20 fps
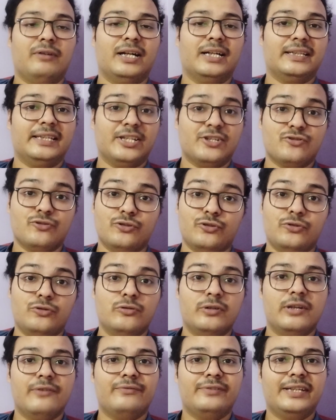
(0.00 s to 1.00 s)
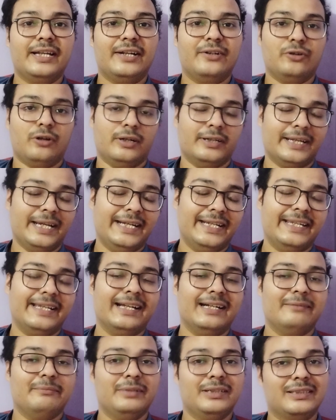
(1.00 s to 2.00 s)
what they should do if they are not
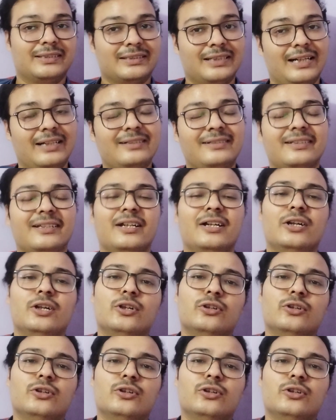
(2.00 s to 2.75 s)
getting admit cards.